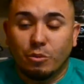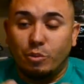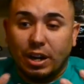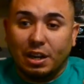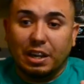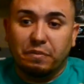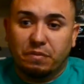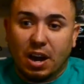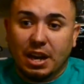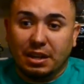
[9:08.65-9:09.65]
readily
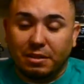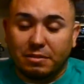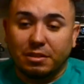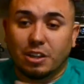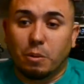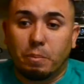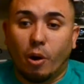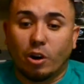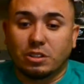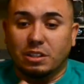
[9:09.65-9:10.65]
find parts.